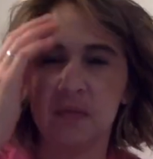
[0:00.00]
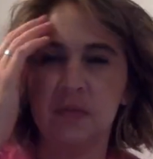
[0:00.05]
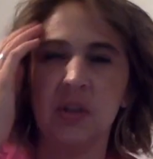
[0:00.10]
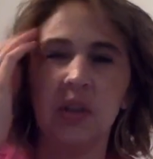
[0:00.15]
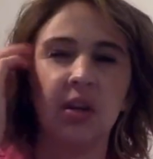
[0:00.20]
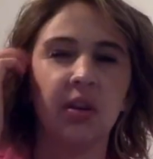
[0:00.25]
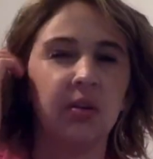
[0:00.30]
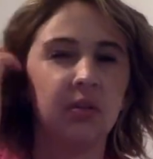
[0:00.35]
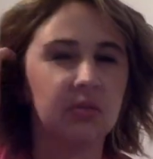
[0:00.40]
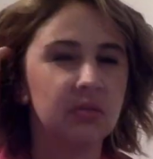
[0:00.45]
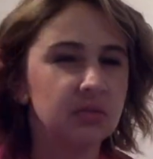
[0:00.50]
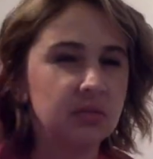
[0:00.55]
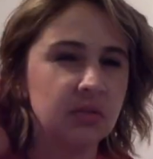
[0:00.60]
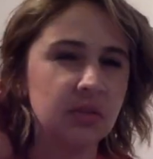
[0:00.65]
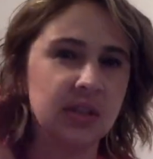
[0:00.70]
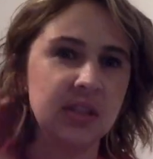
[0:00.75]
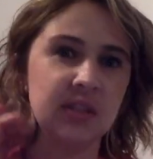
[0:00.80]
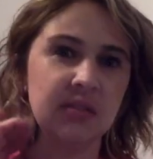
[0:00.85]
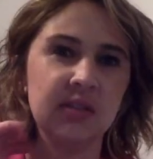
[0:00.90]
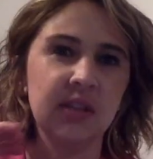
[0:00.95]
you know,
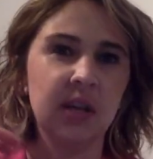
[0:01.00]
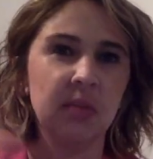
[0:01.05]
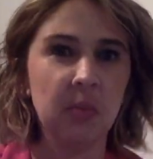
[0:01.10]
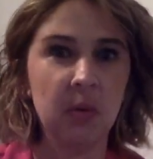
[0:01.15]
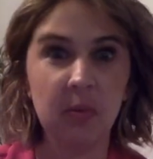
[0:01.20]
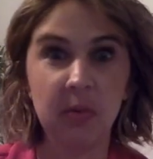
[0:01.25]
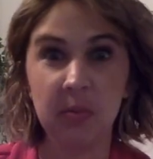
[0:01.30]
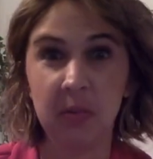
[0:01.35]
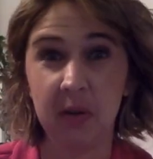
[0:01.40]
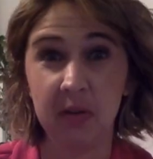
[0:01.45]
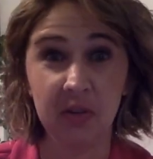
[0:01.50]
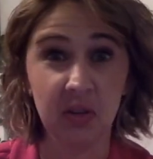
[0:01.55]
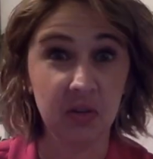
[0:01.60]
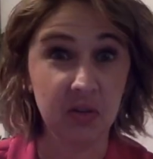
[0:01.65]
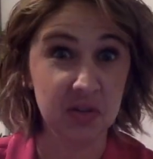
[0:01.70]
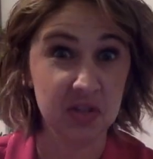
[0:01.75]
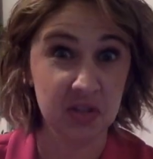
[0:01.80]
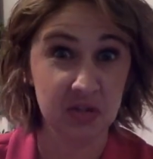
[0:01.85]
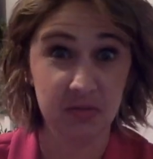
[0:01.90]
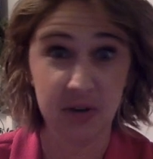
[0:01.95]
because I was like, maybe I'm having an
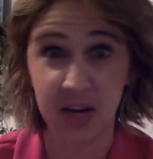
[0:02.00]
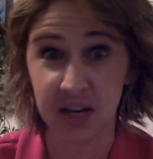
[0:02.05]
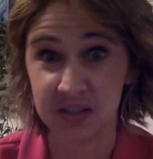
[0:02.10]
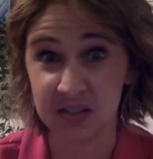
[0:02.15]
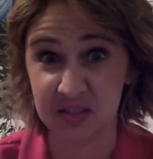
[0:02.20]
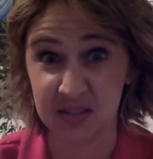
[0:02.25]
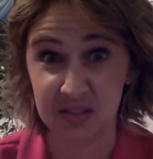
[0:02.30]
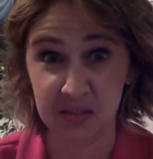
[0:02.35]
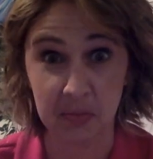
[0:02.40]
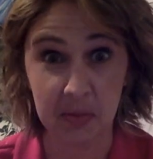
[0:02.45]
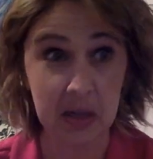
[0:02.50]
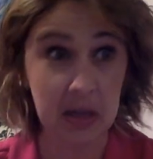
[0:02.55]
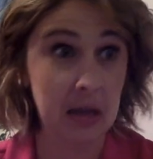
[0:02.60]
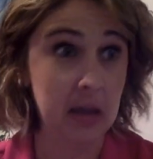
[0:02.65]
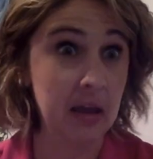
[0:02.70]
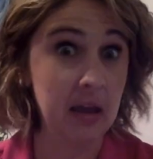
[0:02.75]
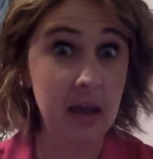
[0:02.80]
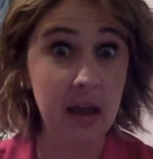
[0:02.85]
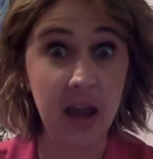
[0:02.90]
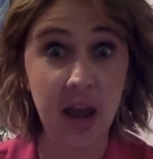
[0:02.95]
allergic reaction to something
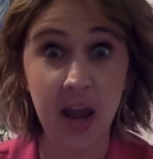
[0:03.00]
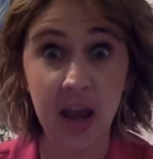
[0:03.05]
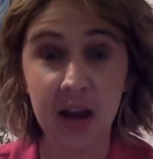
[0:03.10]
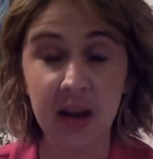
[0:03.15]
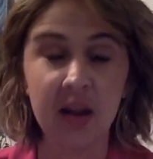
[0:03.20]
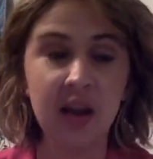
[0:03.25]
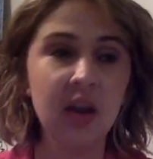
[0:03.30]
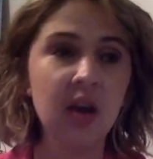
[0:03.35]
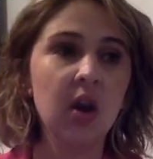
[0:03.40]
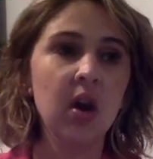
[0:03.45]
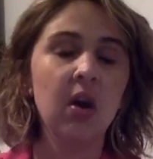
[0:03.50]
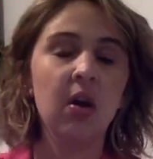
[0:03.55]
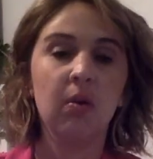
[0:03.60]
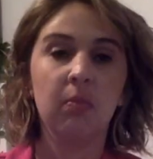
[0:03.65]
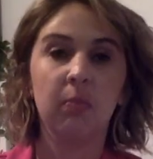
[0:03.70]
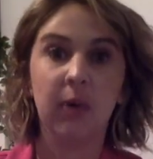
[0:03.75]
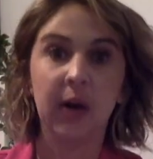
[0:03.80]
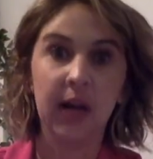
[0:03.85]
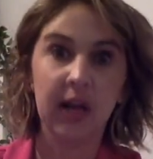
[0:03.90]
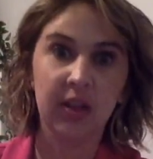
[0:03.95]
I ate,
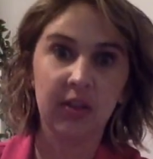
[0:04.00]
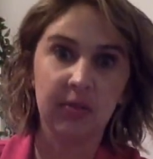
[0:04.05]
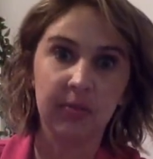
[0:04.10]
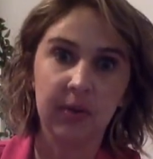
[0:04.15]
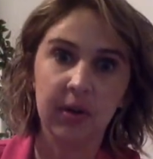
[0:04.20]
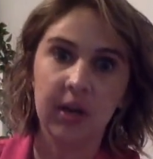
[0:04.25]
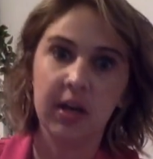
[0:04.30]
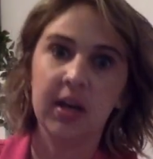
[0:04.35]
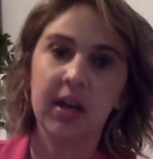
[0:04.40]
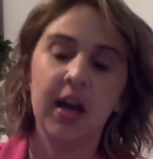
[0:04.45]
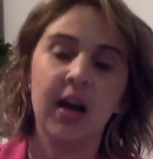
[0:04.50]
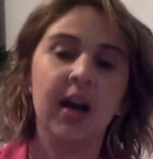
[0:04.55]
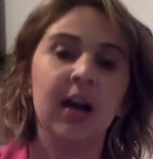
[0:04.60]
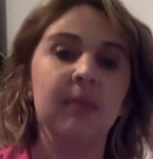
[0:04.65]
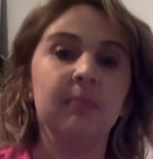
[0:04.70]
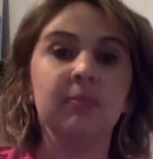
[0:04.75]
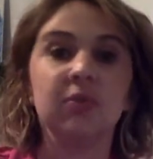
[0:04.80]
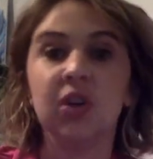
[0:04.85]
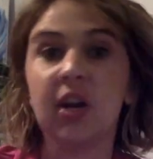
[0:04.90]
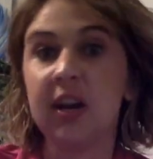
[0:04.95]
praying through it,
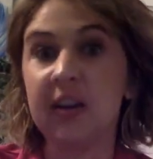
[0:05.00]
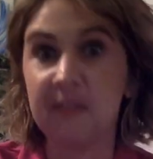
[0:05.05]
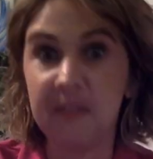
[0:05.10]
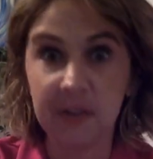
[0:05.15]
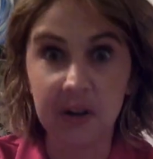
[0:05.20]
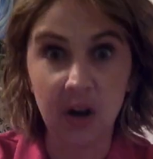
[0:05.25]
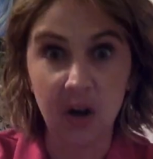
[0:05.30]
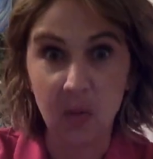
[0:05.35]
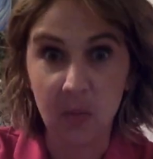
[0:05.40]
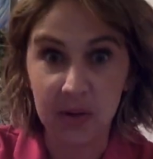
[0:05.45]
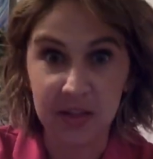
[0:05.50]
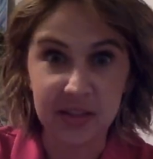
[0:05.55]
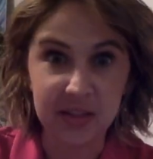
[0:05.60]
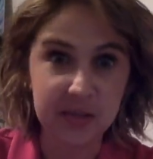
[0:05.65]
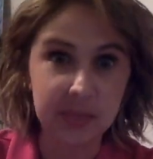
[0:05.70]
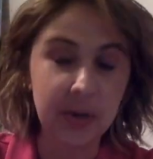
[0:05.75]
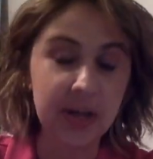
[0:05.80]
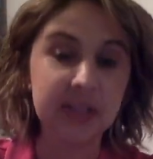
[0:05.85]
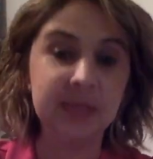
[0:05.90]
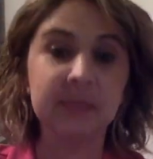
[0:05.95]
um, trying to figure out what this
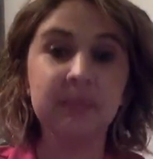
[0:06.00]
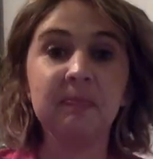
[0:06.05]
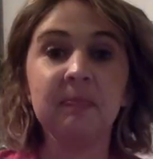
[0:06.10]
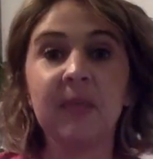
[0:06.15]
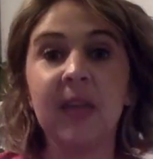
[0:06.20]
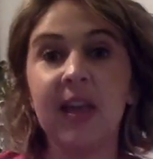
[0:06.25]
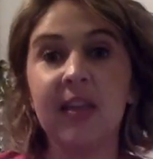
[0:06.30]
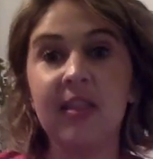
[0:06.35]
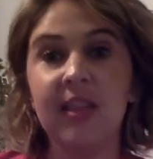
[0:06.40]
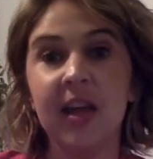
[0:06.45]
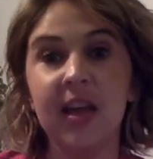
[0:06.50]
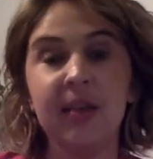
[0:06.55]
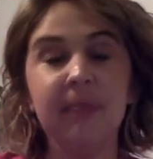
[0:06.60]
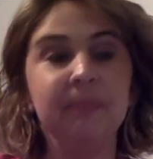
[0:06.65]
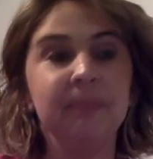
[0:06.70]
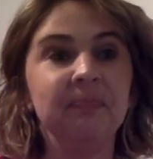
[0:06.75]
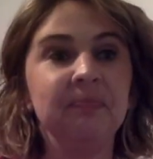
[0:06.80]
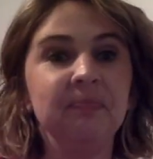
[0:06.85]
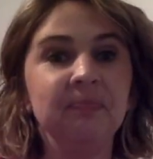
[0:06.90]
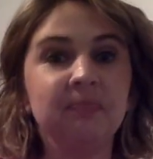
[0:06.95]
was. And then